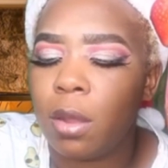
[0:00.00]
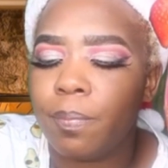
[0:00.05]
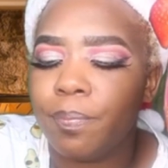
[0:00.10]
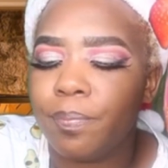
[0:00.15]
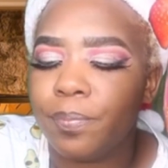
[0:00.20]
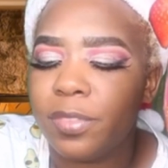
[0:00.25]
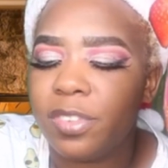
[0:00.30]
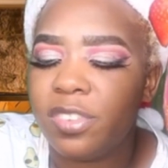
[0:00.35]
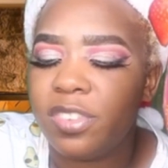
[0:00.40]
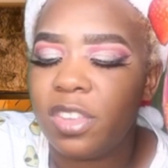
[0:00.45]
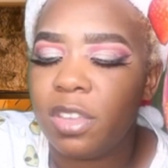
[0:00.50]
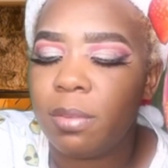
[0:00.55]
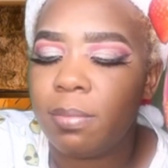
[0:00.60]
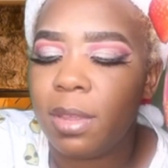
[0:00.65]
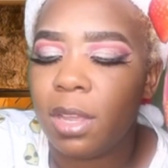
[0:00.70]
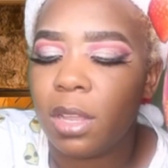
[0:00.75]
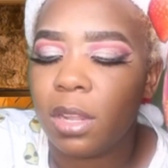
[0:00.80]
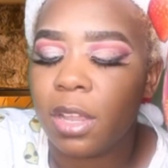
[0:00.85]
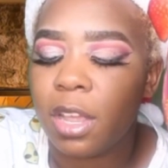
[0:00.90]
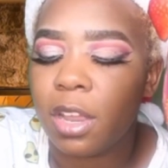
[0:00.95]
send me
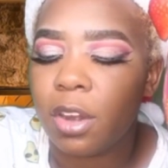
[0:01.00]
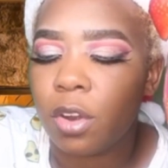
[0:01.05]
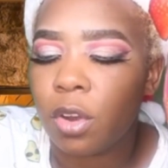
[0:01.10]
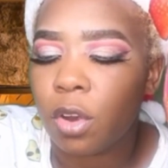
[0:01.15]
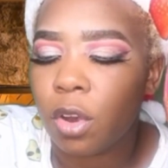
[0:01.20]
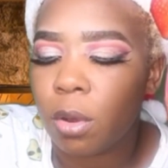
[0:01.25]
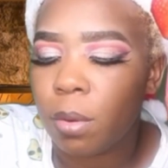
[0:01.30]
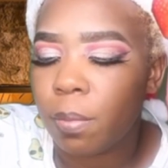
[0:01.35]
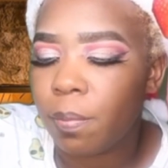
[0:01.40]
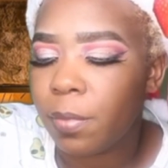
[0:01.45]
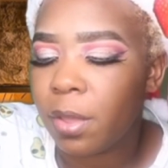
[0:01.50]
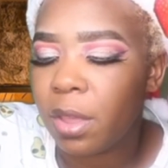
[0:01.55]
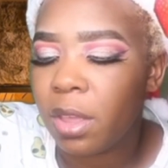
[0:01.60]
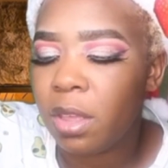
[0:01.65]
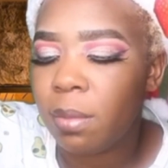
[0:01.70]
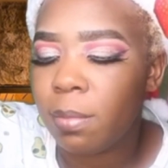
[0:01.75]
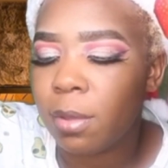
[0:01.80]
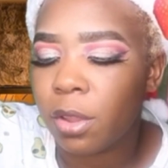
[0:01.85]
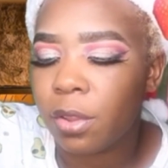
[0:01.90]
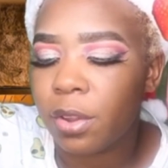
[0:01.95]
a letter or an
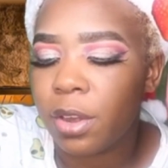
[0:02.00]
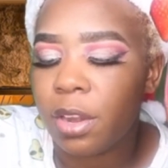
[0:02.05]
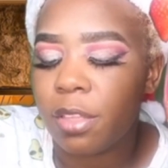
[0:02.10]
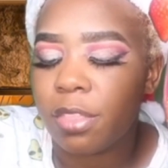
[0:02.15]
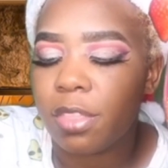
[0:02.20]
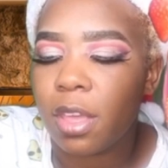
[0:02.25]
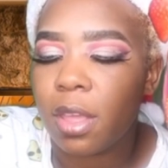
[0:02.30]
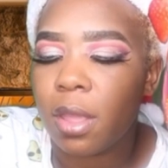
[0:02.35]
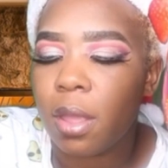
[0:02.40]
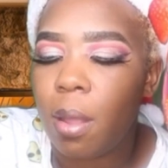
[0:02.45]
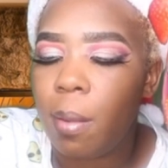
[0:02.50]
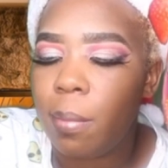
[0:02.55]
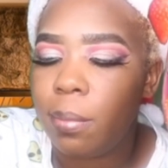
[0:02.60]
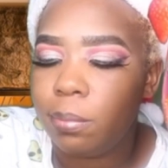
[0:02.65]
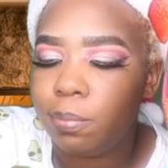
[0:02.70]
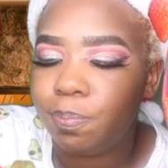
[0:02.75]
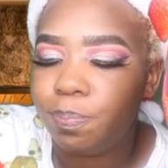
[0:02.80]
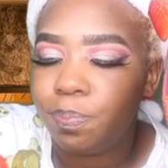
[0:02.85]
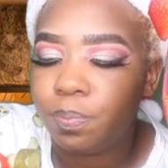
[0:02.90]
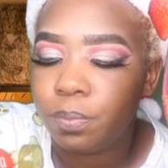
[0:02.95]
email or anything.
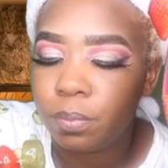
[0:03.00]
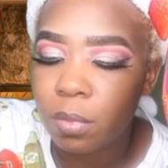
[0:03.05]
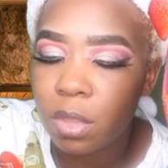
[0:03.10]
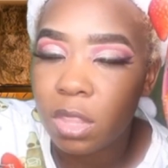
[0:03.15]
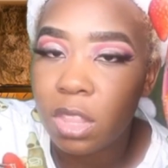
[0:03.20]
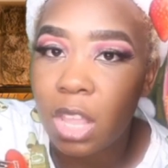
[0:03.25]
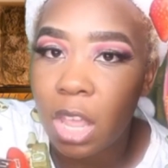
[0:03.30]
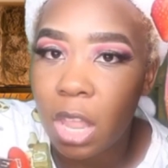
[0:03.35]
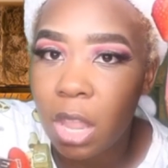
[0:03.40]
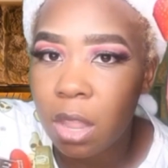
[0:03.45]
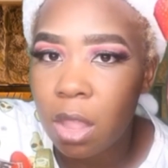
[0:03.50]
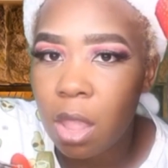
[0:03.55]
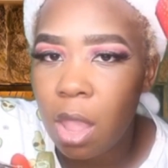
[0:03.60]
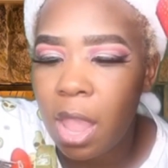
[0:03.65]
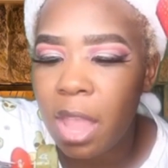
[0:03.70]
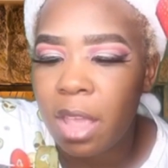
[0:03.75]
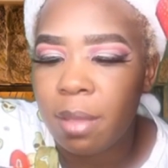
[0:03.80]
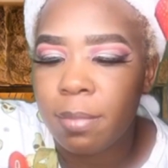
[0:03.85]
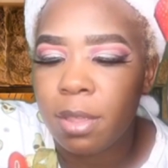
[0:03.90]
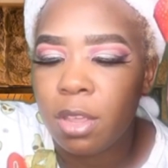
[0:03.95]
They
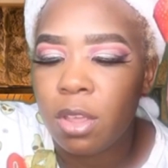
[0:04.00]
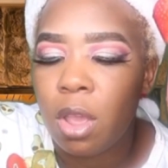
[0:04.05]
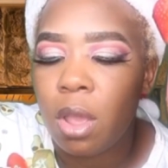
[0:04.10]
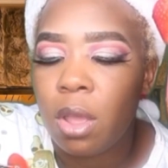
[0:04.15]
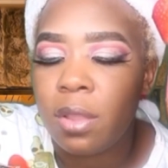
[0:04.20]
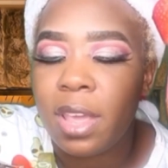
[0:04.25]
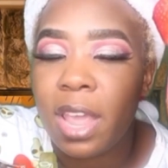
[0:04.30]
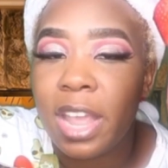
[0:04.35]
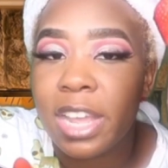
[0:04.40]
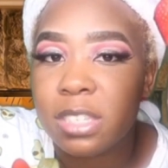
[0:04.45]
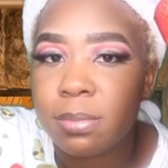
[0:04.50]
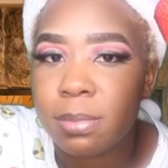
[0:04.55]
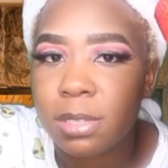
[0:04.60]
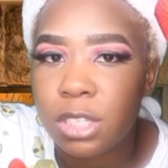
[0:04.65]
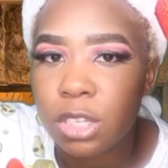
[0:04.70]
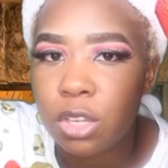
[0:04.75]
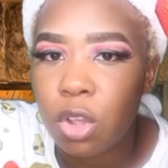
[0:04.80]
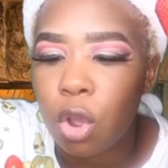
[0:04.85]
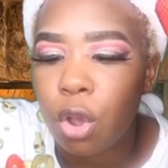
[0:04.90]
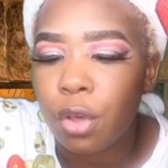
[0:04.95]
asked me
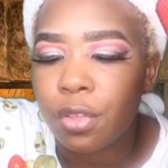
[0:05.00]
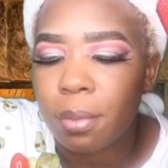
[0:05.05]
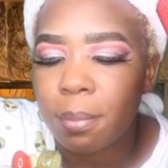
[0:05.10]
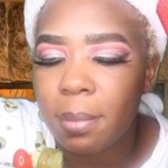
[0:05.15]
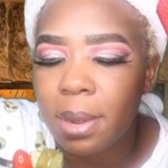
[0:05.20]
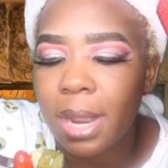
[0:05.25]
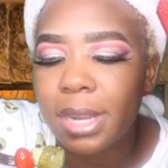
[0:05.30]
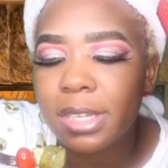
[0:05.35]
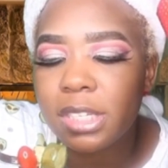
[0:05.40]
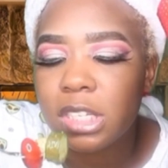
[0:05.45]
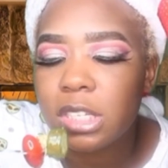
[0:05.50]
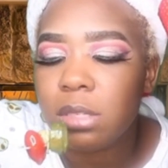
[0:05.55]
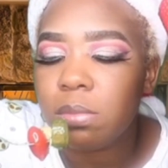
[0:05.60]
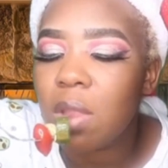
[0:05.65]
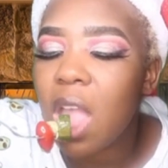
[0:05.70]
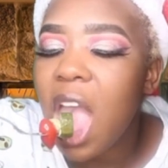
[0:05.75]
to call them, and I did.